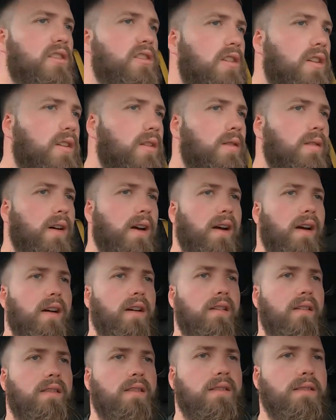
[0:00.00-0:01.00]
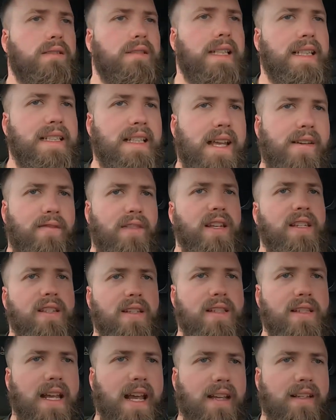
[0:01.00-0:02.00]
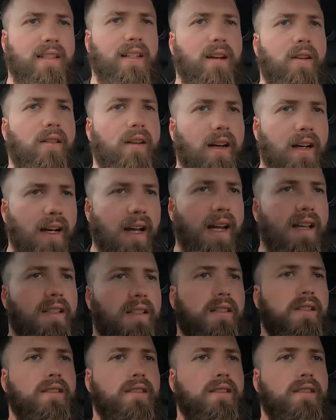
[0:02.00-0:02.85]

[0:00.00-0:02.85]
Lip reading: So let's give this a test now, I guess.